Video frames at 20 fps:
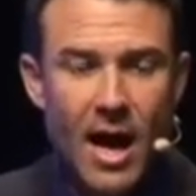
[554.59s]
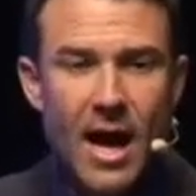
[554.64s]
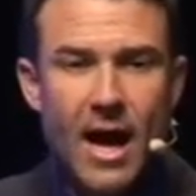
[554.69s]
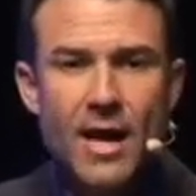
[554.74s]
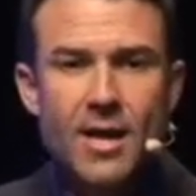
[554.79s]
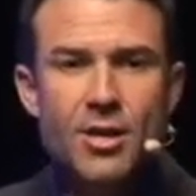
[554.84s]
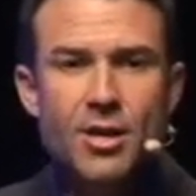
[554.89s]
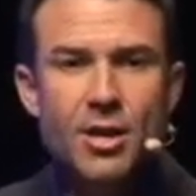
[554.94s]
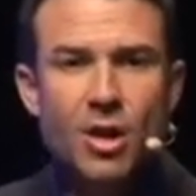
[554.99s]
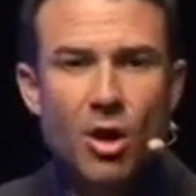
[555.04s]

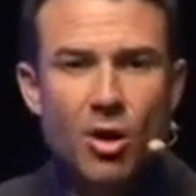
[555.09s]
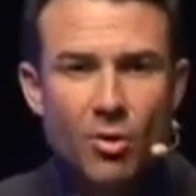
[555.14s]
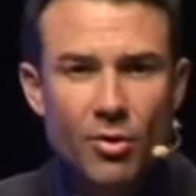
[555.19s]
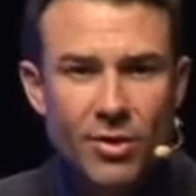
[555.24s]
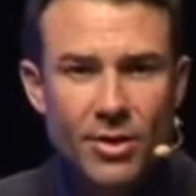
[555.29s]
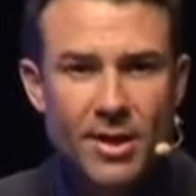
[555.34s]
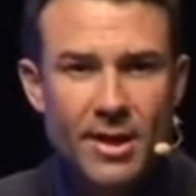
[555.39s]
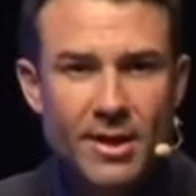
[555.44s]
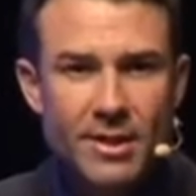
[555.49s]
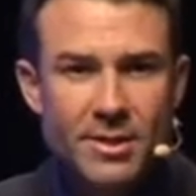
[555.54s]
I know
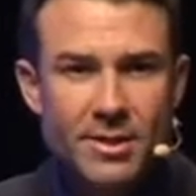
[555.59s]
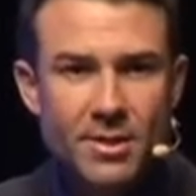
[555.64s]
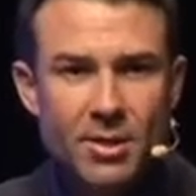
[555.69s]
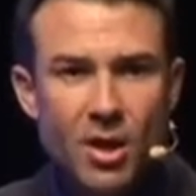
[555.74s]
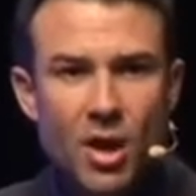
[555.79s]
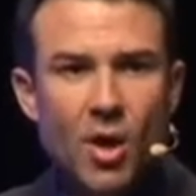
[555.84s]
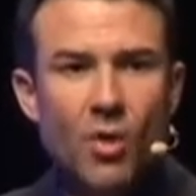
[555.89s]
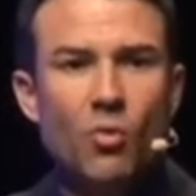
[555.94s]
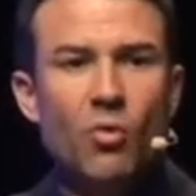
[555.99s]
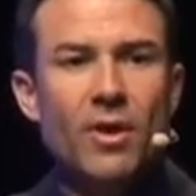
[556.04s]
this
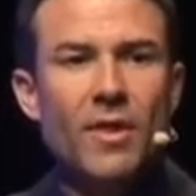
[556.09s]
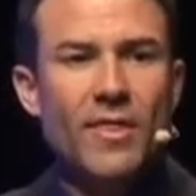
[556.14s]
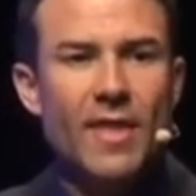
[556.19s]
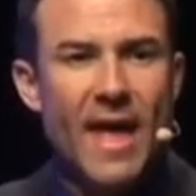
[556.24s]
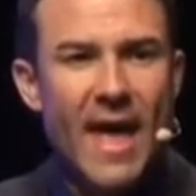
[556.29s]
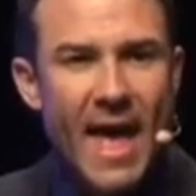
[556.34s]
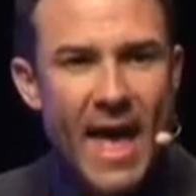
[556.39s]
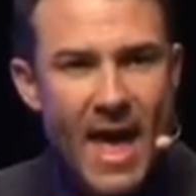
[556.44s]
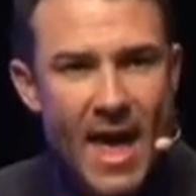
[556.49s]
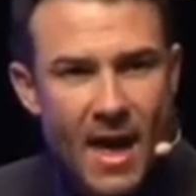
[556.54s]
with
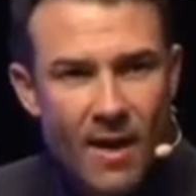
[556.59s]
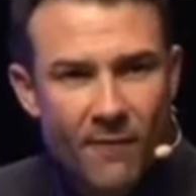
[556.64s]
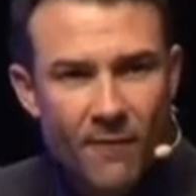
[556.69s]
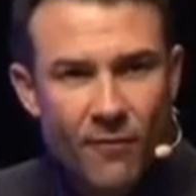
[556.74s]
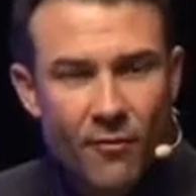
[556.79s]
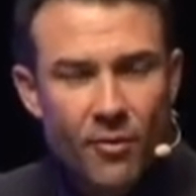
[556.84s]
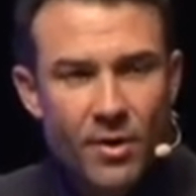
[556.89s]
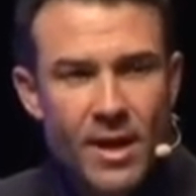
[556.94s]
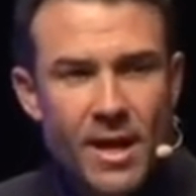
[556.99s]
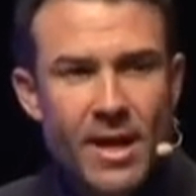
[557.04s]

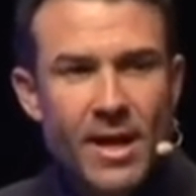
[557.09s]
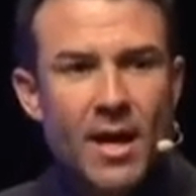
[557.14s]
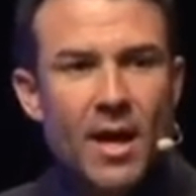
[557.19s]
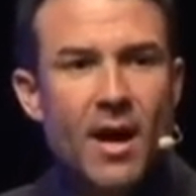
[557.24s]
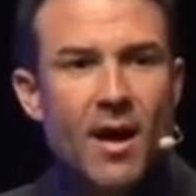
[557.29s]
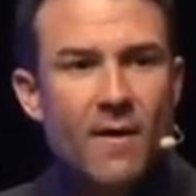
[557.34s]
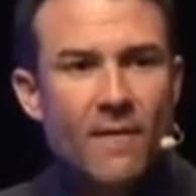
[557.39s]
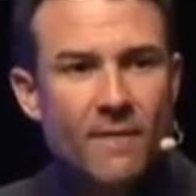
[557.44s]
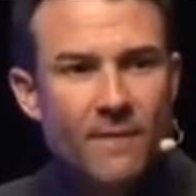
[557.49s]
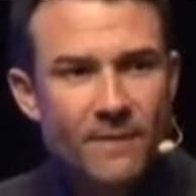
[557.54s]
every
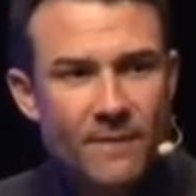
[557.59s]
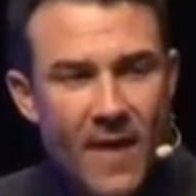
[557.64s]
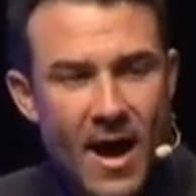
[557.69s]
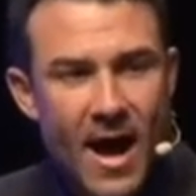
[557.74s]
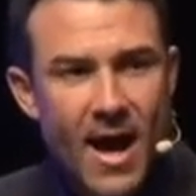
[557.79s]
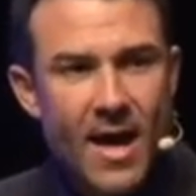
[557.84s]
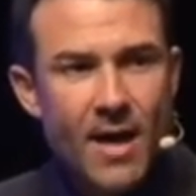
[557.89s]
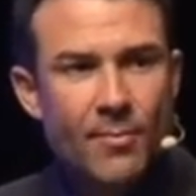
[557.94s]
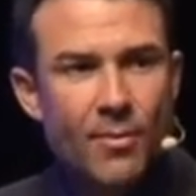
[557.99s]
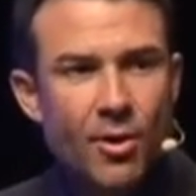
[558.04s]

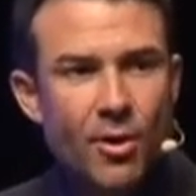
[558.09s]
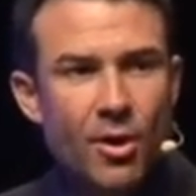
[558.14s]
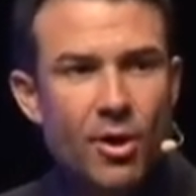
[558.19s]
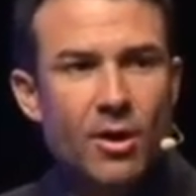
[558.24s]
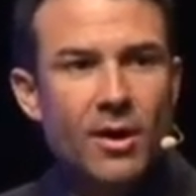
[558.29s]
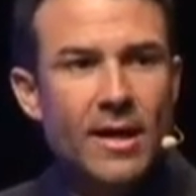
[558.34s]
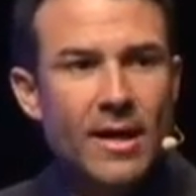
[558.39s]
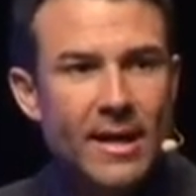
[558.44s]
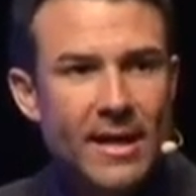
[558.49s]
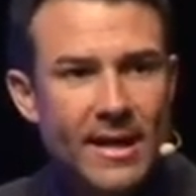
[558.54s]

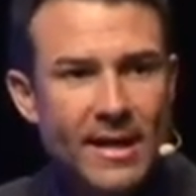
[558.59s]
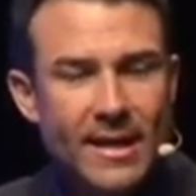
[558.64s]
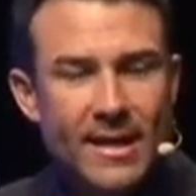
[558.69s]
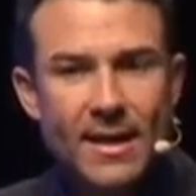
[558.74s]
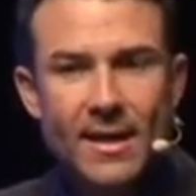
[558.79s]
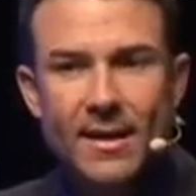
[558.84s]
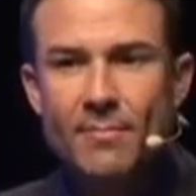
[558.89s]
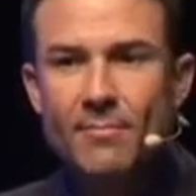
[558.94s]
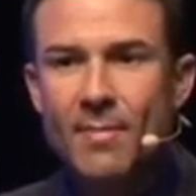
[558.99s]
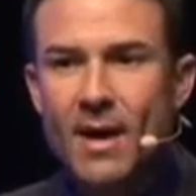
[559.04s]
fiber
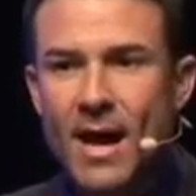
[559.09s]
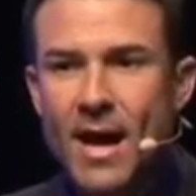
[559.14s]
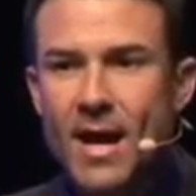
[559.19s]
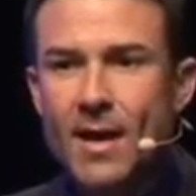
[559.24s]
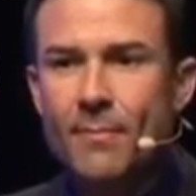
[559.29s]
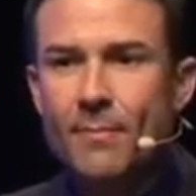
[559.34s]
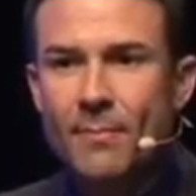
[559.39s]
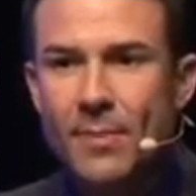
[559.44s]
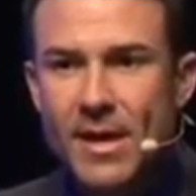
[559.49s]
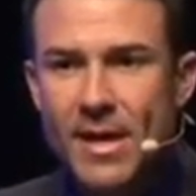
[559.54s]
in
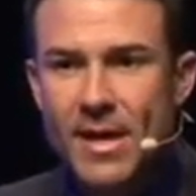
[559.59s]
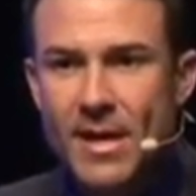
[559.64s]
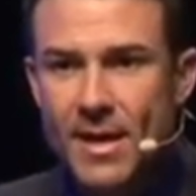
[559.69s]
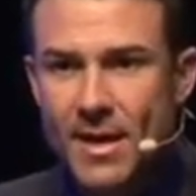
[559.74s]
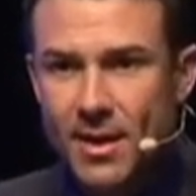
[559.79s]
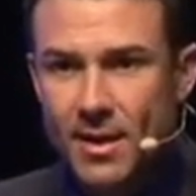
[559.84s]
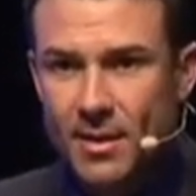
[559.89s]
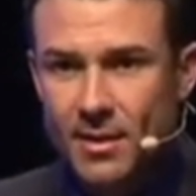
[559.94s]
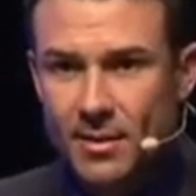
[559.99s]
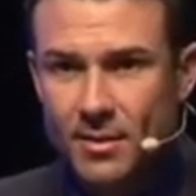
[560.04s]
my
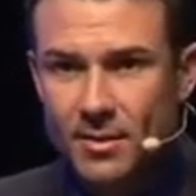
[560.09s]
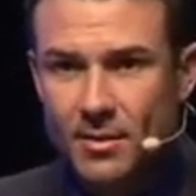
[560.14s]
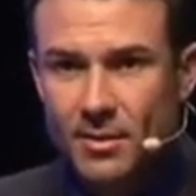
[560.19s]
being.